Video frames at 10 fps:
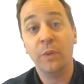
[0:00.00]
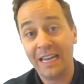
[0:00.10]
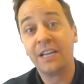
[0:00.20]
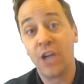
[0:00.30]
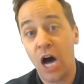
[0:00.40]

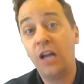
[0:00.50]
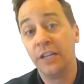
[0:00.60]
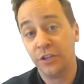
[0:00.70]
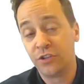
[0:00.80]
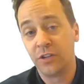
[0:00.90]
we
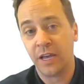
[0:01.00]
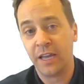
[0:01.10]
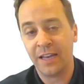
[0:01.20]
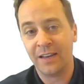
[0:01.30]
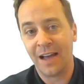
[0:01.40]

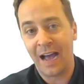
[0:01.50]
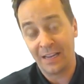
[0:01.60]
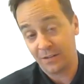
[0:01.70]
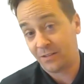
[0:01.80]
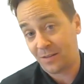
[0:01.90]
acknowledged,
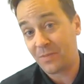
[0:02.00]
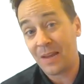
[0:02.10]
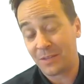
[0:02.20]
and I